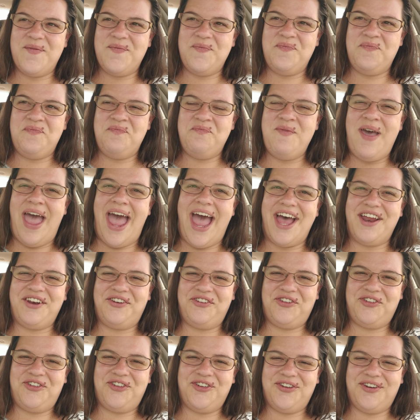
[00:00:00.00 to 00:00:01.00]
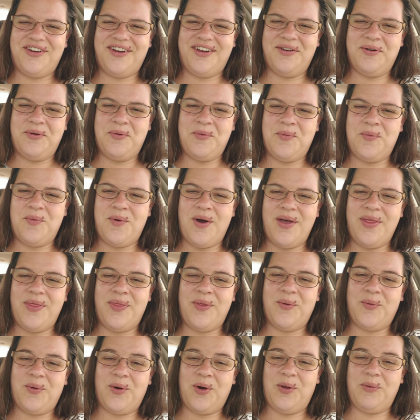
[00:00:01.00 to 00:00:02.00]
match
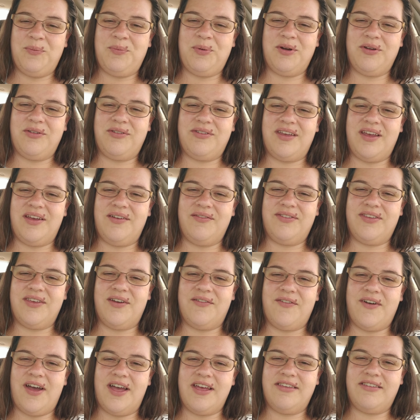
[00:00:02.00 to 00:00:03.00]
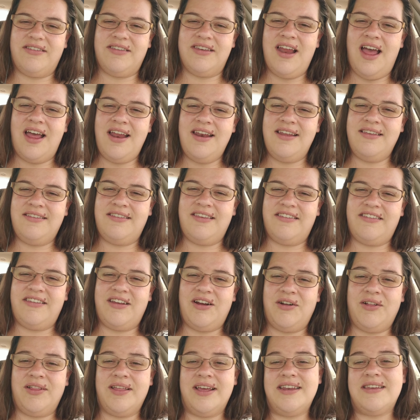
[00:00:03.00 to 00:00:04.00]
what the world perceives of us, not
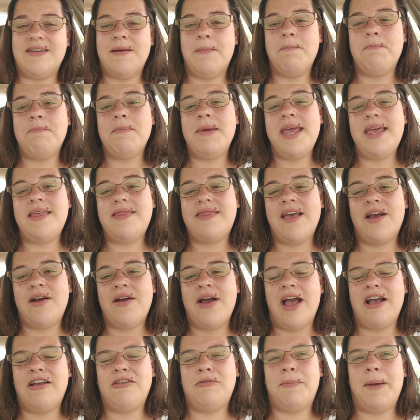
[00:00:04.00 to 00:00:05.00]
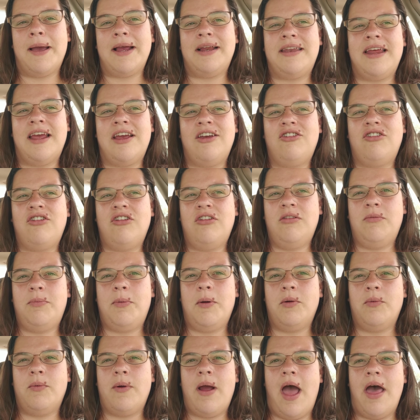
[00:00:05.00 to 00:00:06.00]
necessarily to meet their expectations,
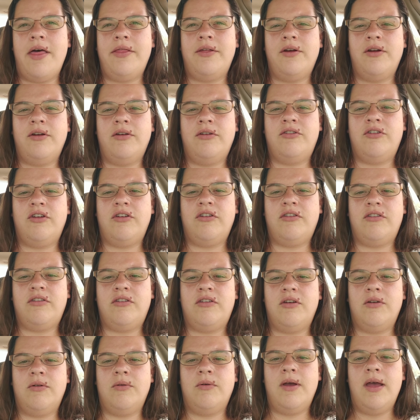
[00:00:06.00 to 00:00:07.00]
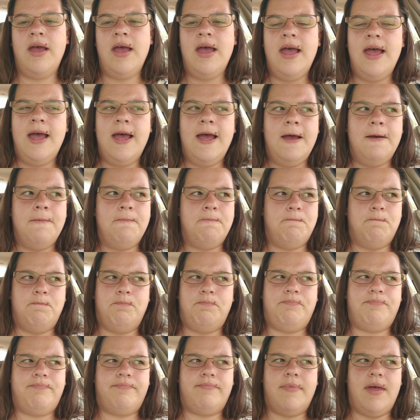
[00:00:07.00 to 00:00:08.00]
but rather just to
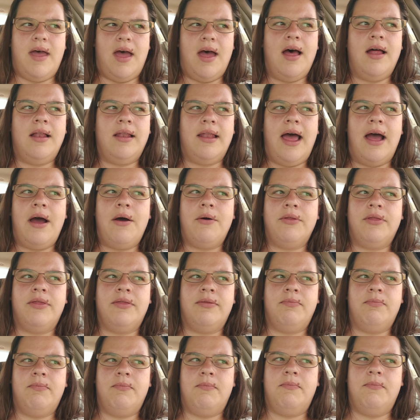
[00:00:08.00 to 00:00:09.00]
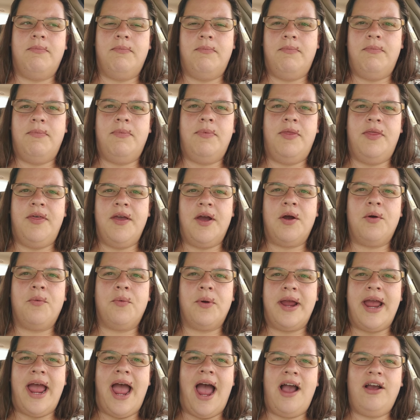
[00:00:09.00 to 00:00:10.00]
allow their
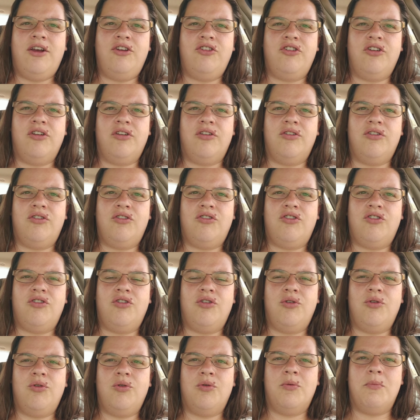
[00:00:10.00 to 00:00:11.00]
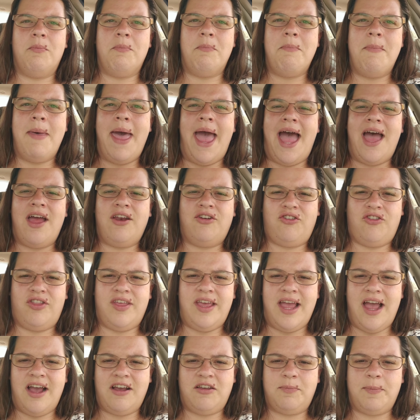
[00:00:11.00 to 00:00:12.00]
reactions to match
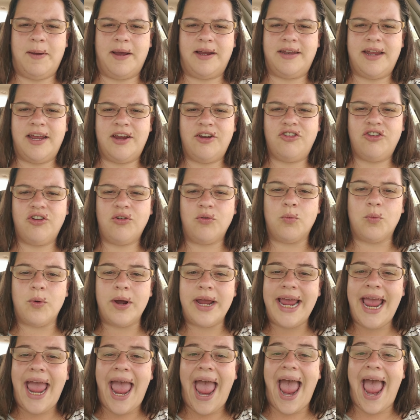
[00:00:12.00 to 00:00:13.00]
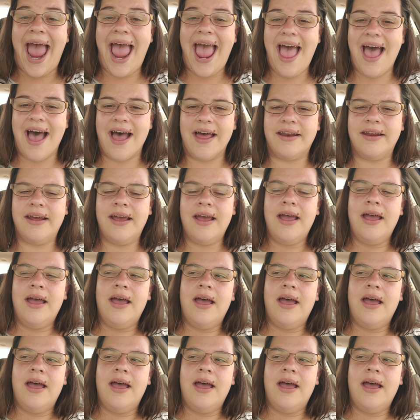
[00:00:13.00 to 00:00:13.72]
the expectation we had.